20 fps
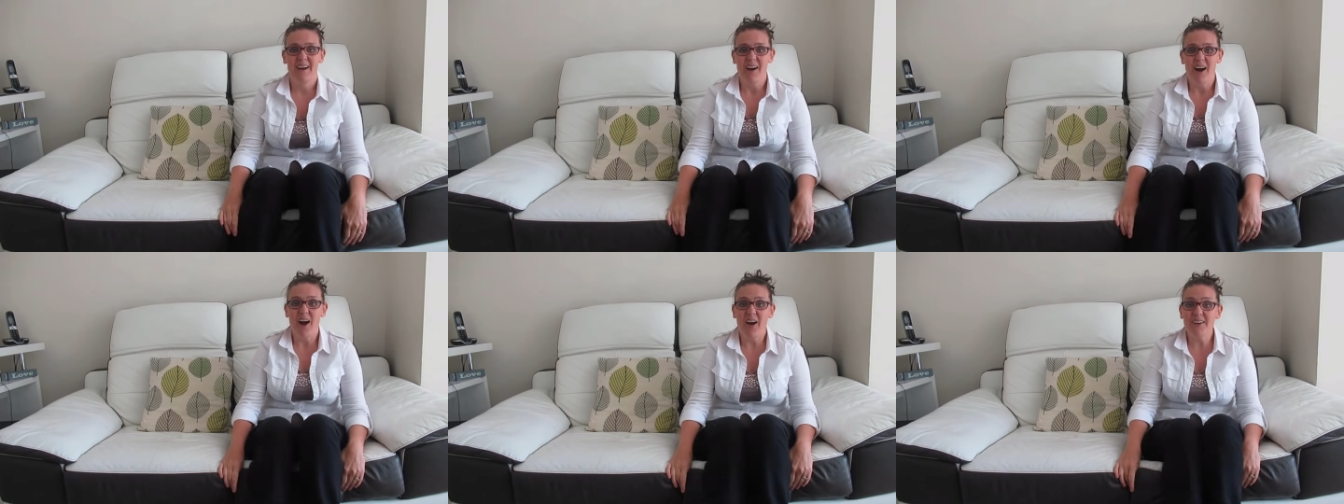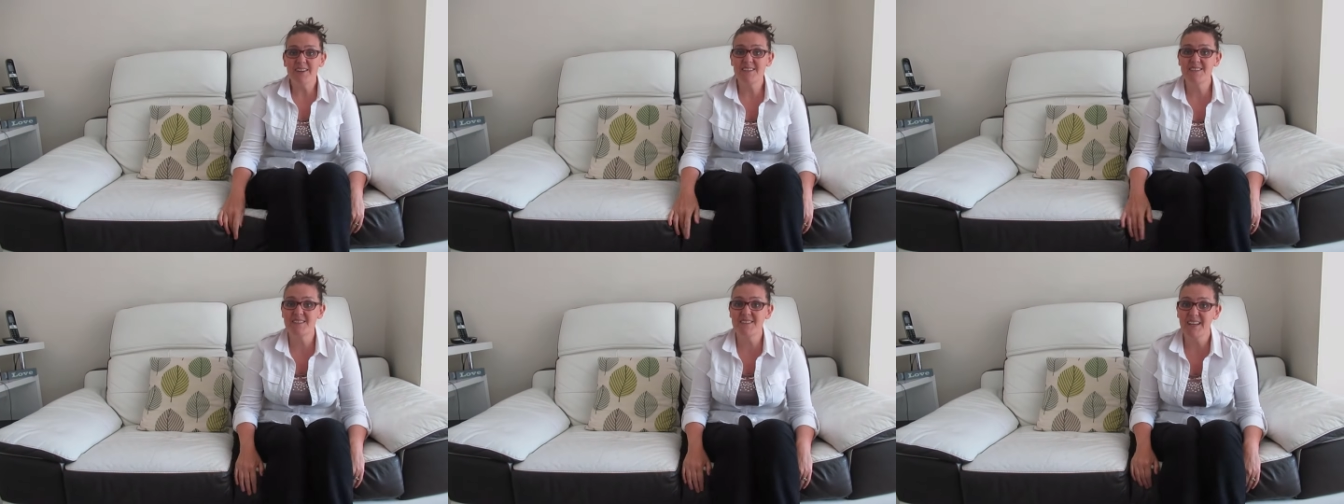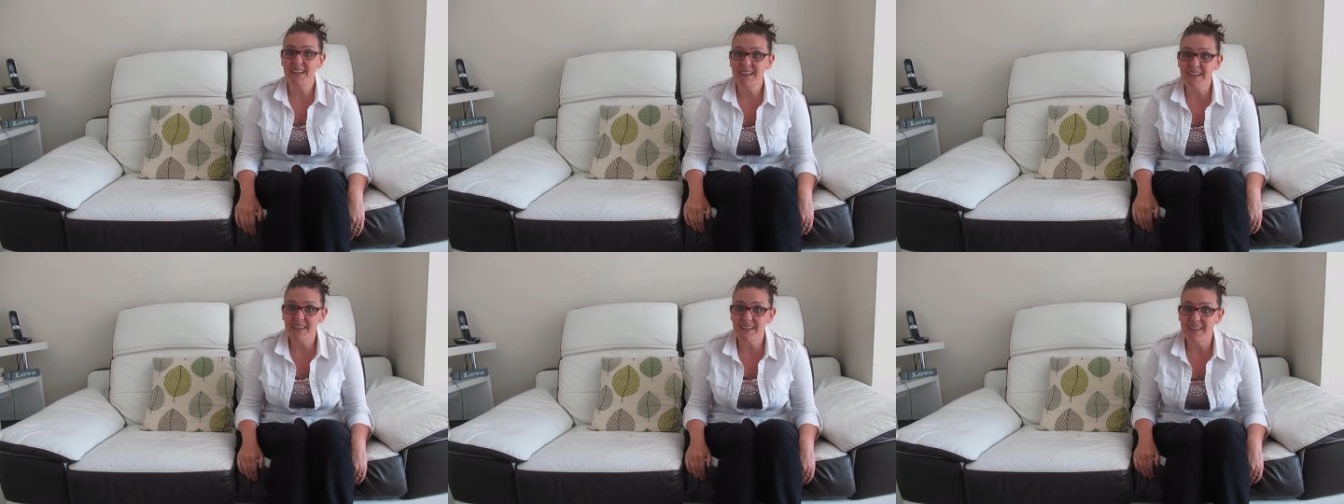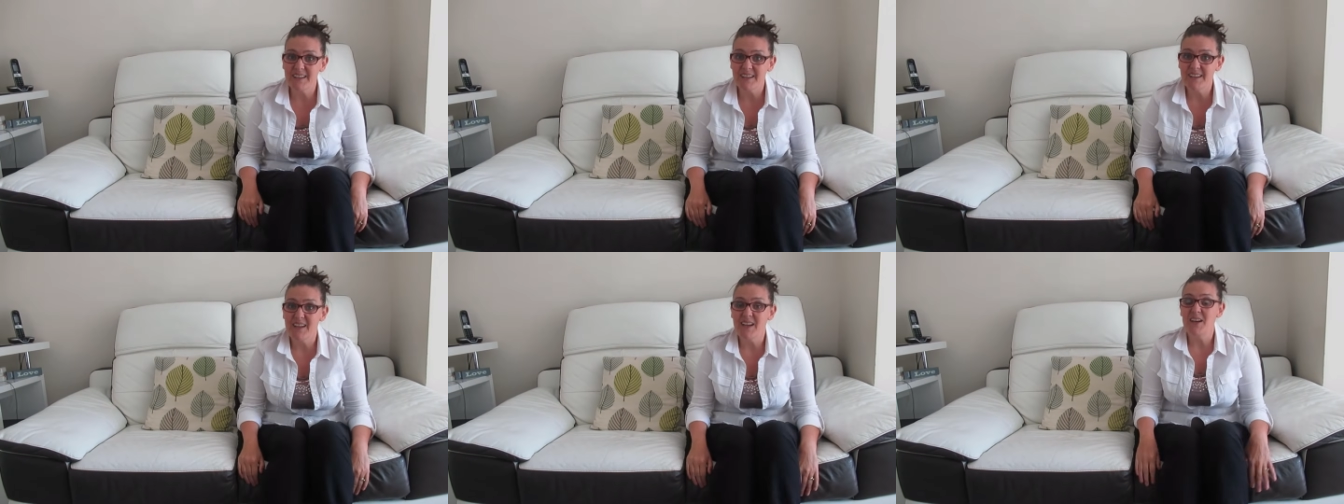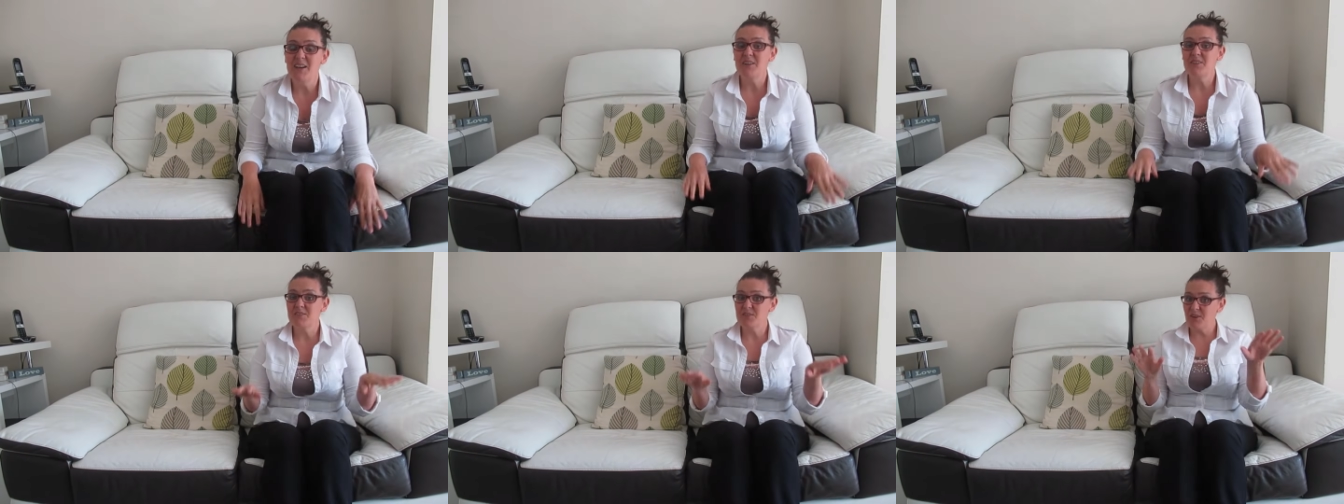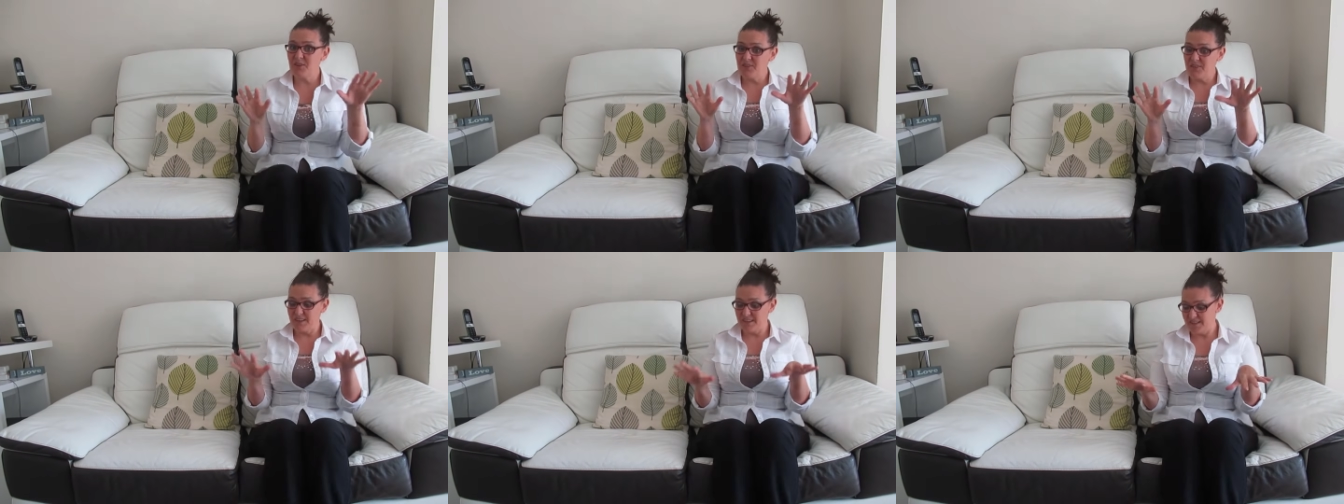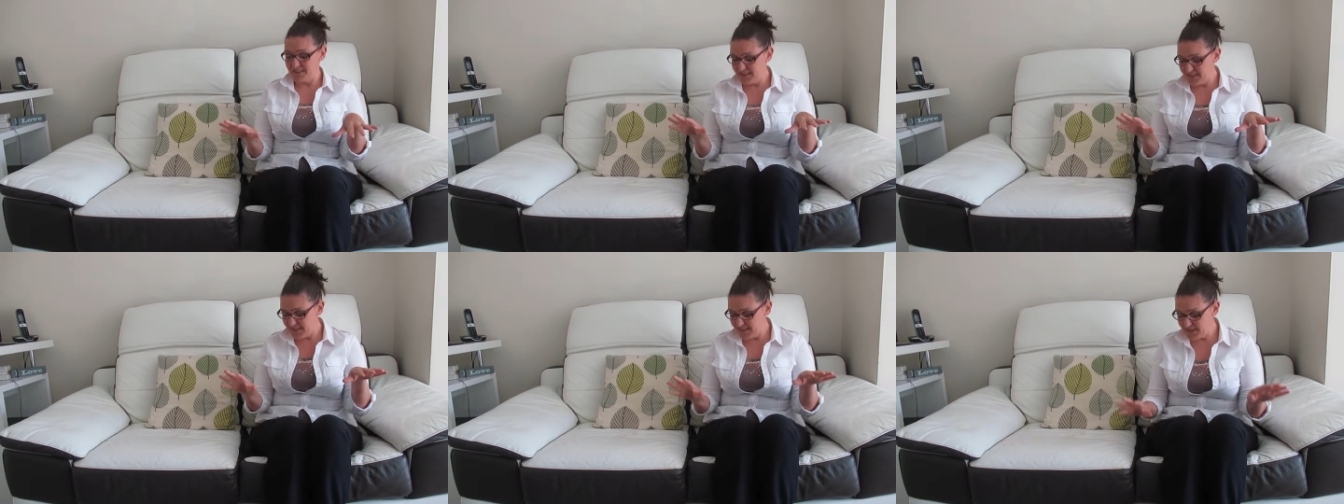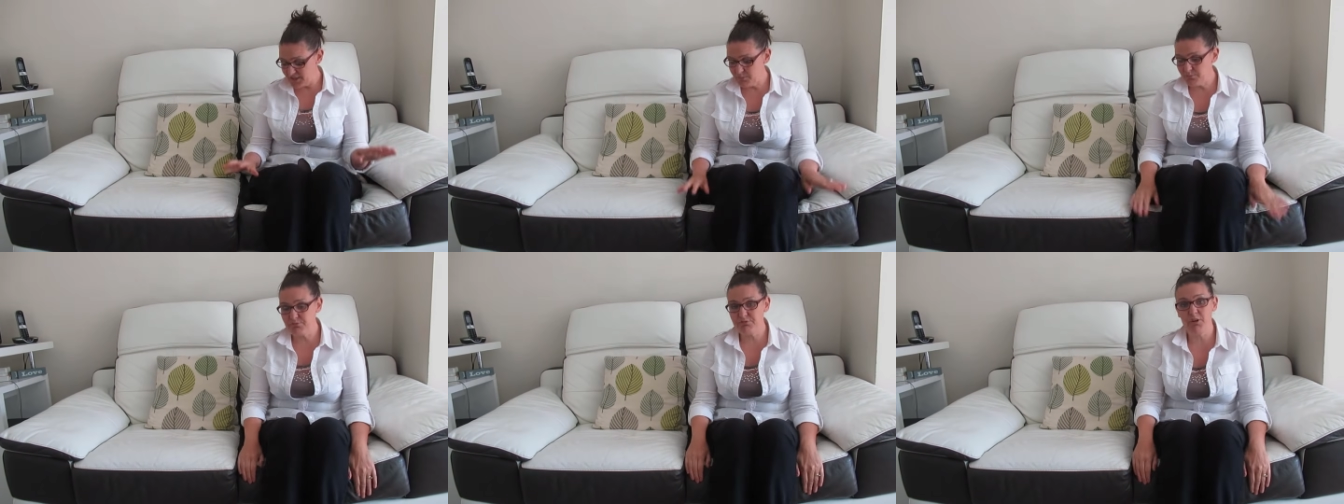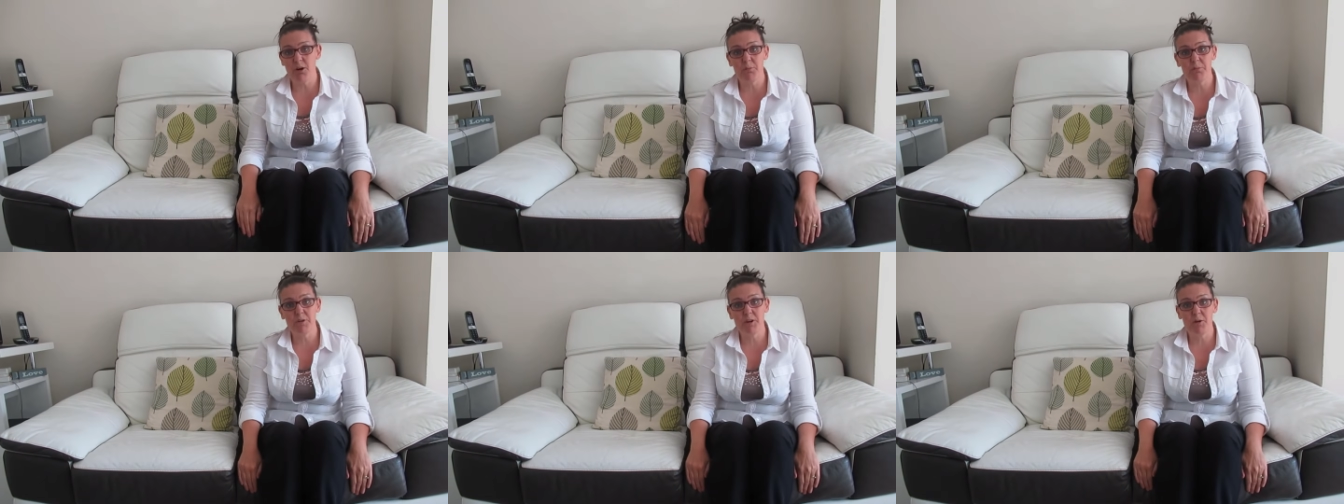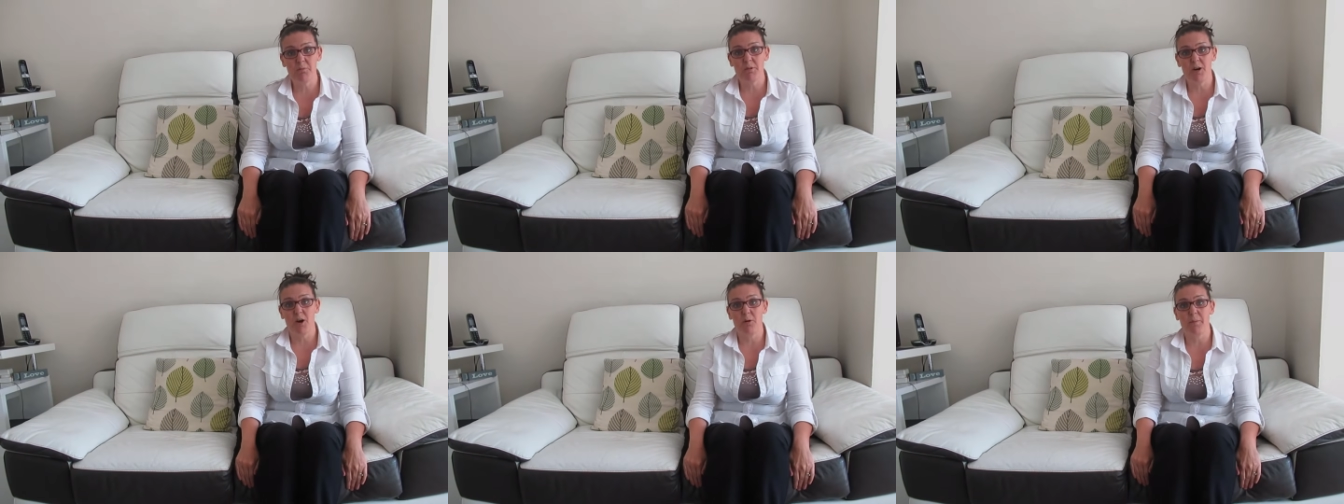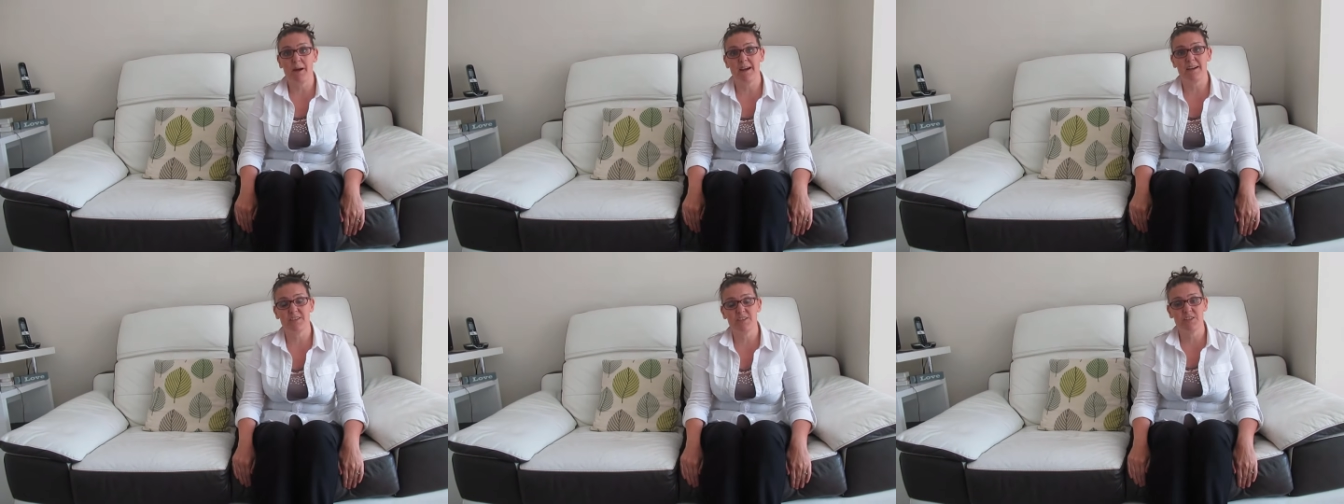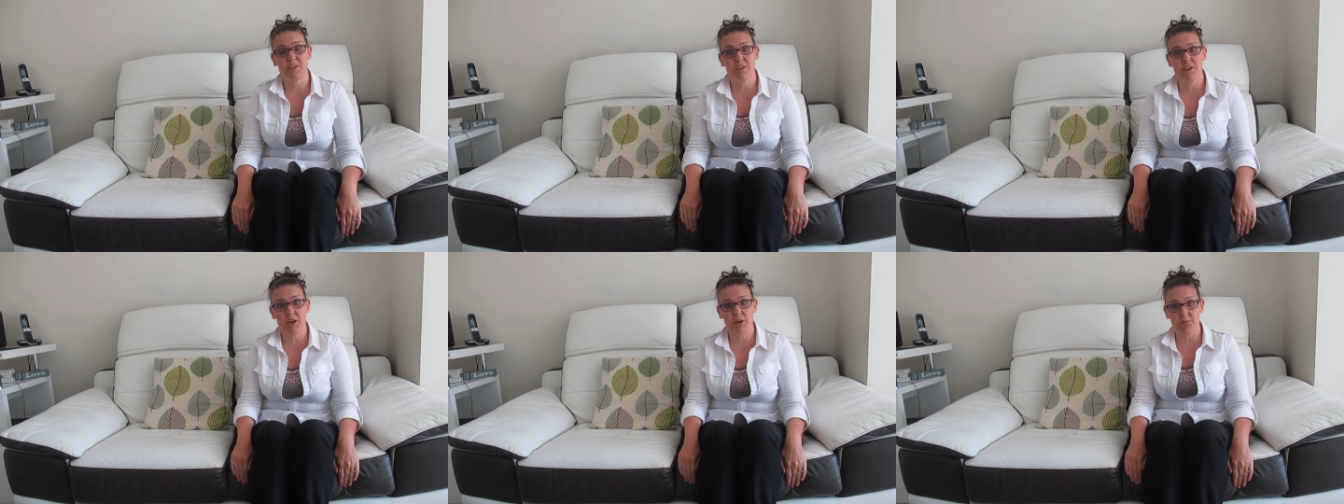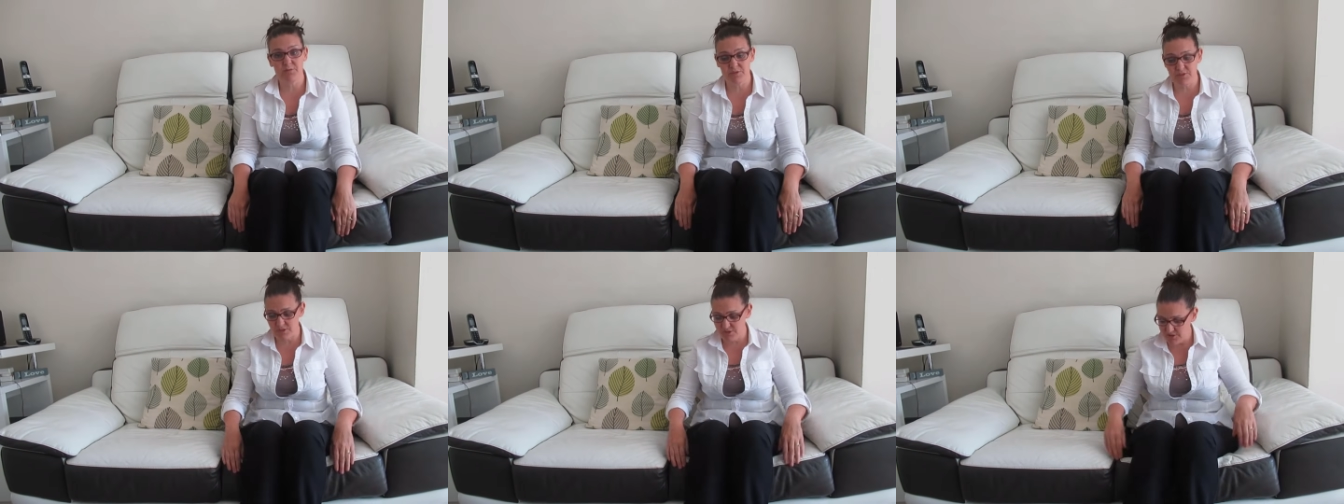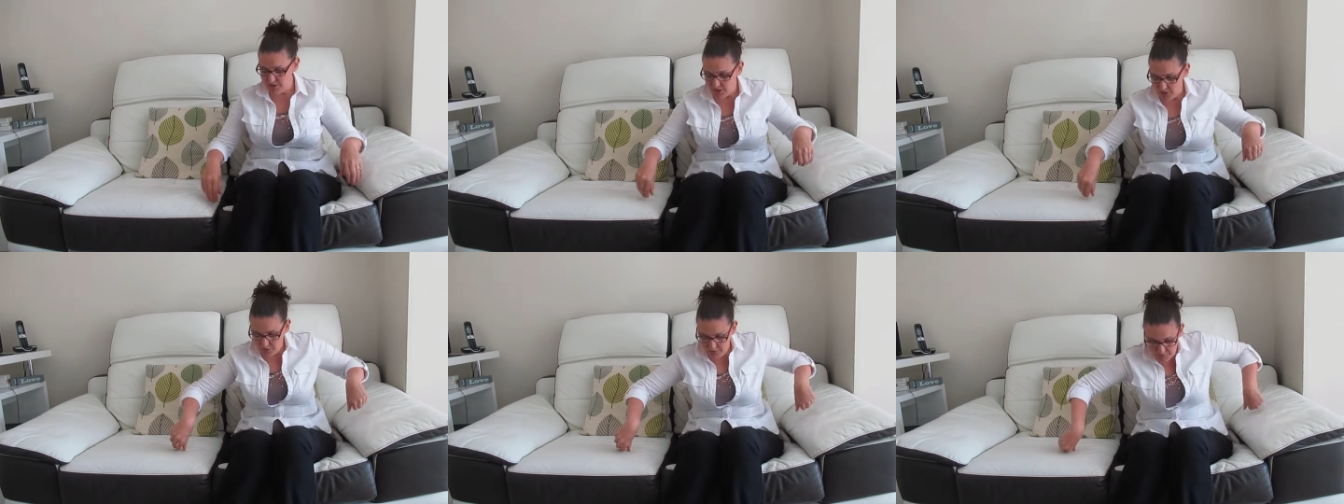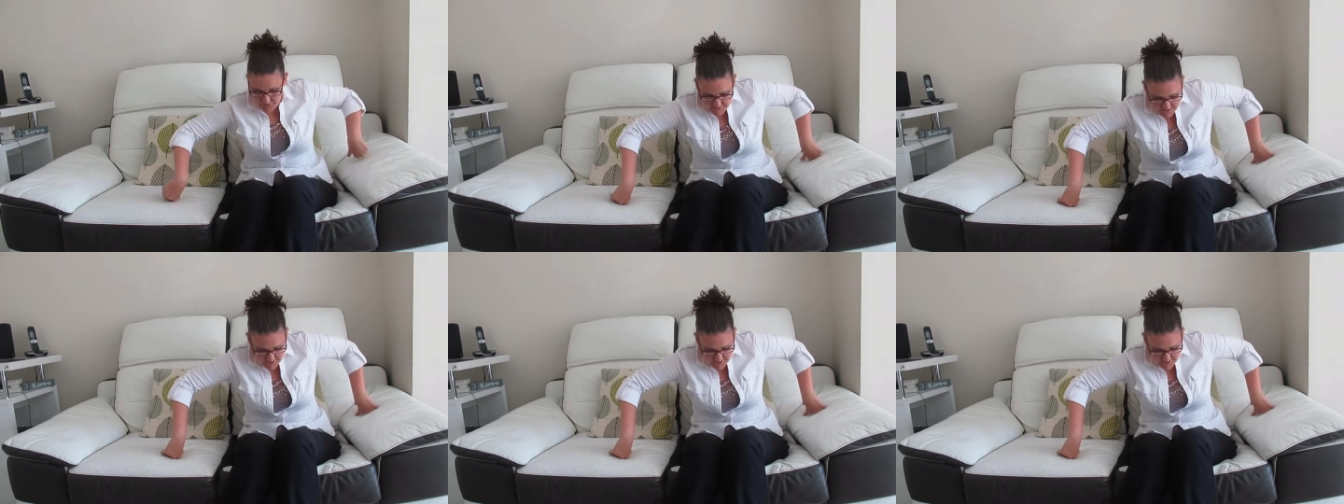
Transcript: I sink. So this is the problem I'm actually going to solve